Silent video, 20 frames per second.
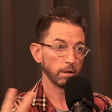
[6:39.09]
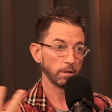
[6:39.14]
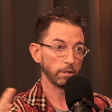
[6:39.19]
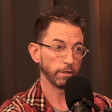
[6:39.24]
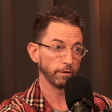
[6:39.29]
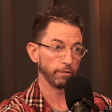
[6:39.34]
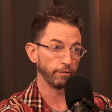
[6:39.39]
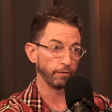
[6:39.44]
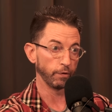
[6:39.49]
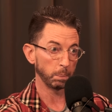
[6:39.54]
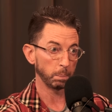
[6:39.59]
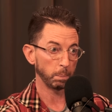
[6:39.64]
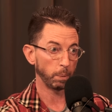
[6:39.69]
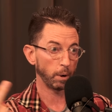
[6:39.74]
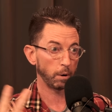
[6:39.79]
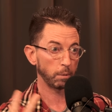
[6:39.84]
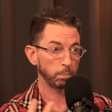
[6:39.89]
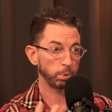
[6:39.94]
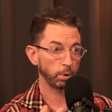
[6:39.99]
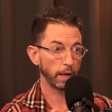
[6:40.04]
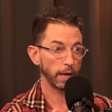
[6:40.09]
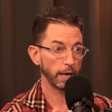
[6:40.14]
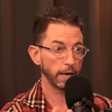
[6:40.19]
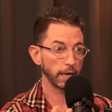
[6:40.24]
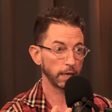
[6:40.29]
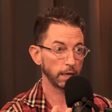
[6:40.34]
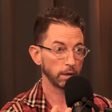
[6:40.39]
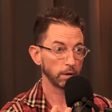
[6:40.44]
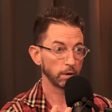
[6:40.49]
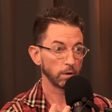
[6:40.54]
the football
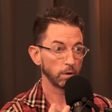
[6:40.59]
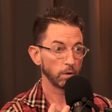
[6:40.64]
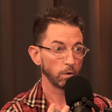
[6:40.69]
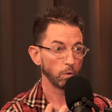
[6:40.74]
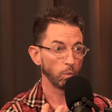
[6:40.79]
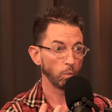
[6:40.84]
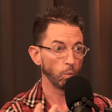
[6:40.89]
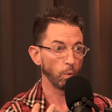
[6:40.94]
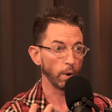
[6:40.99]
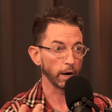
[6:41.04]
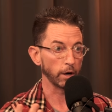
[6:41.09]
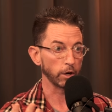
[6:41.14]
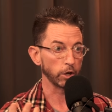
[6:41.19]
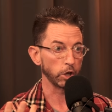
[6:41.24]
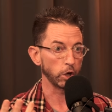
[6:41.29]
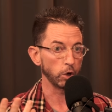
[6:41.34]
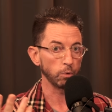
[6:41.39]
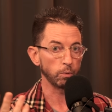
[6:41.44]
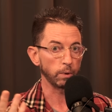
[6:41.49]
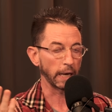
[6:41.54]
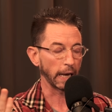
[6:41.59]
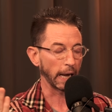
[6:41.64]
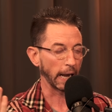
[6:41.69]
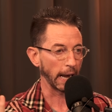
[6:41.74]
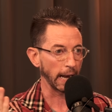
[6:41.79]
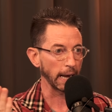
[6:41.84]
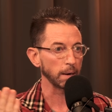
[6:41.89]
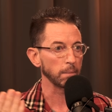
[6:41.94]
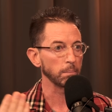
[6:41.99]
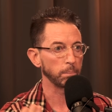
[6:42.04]
play where you
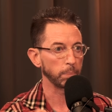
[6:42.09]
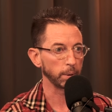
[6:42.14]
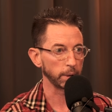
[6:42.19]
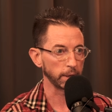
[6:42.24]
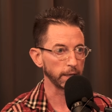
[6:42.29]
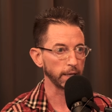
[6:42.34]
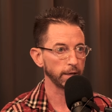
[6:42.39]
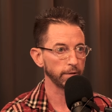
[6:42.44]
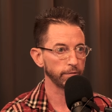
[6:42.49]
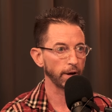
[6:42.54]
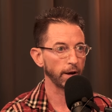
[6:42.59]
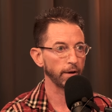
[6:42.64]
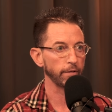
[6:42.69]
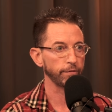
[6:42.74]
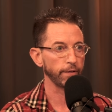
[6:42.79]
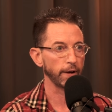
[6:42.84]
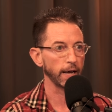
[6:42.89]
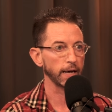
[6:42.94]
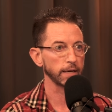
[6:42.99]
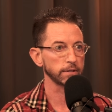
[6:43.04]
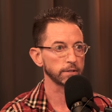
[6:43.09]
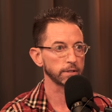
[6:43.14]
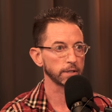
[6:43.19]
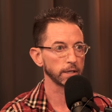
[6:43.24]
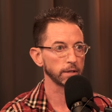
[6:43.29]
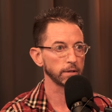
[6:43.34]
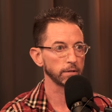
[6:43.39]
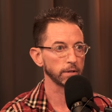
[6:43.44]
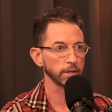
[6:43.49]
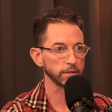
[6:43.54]
can't believe how fast
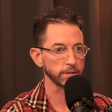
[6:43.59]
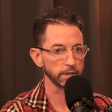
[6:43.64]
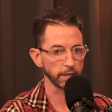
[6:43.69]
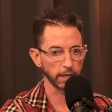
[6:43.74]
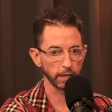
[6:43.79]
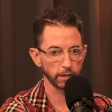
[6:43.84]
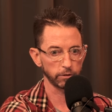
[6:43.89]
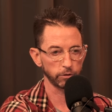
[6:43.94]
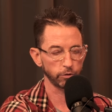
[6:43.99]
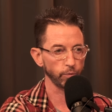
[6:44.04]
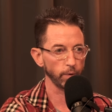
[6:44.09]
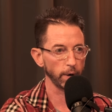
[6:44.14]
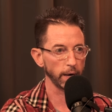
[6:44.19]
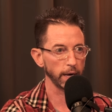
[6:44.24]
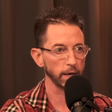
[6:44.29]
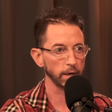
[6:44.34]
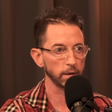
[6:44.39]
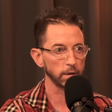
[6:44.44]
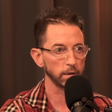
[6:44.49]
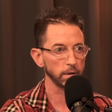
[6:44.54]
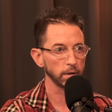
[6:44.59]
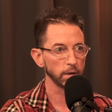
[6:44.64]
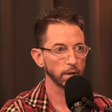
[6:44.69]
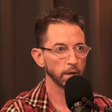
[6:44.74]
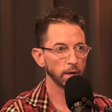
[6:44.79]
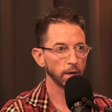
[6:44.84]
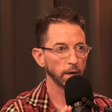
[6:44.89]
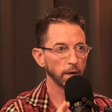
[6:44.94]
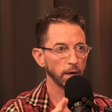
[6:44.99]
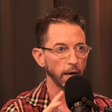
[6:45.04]
it's like a trail,
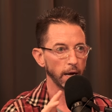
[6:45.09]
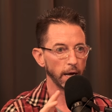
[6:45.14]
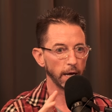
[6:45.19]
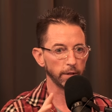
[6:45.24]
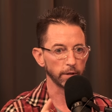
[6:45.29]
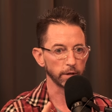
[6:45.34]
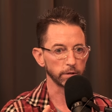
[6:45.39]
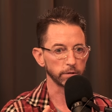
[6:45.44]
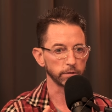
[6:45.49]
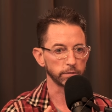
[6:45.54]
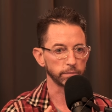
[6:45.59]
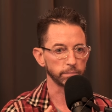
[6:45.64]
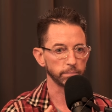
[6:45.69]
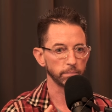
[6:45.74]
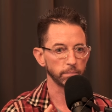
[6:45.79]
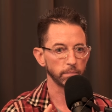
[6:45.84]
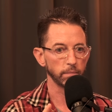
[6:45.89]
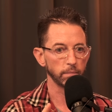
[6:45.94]
and there's